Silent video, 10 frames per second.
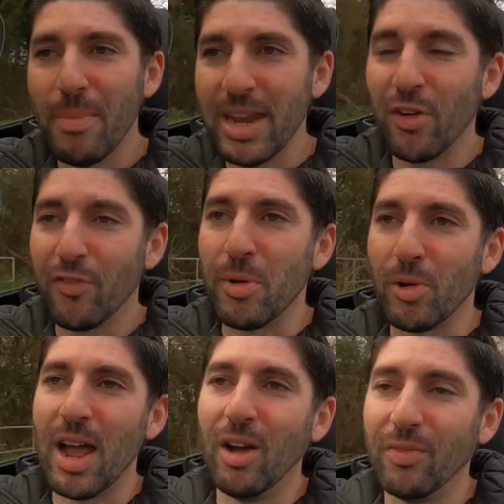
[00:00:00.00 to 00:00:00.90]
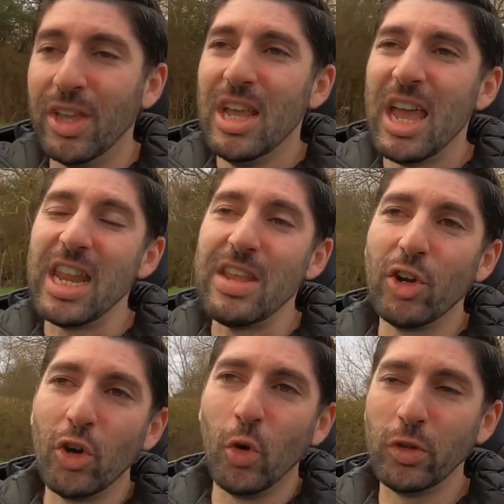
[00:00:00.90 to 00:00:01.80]
many of them around. And even
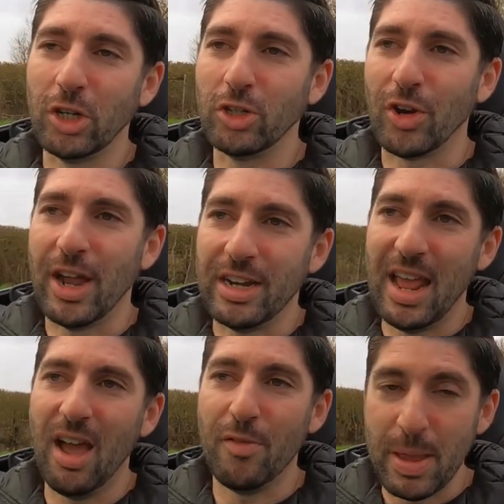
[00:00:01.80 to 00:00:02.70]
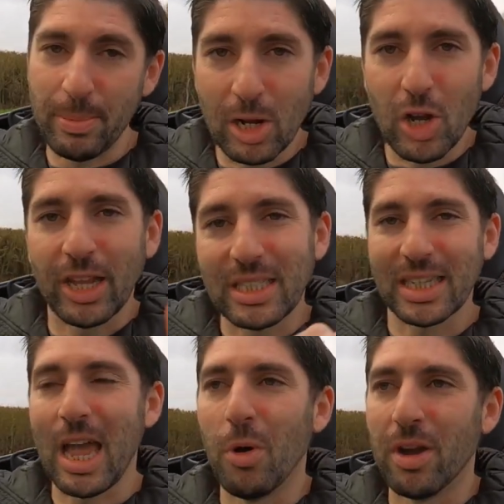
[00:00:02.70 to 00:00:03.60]
on Auto Trader now, if people are looking to
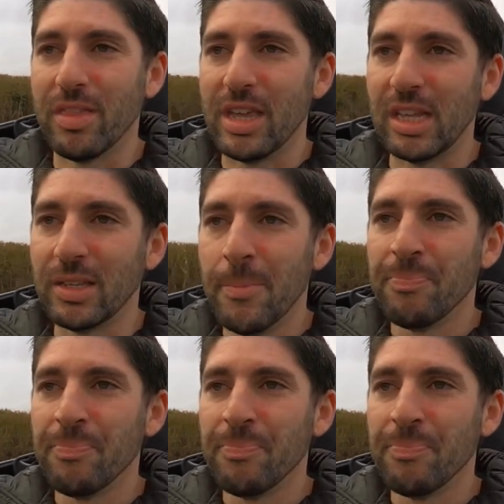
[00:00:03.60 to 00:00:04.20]
get one of these,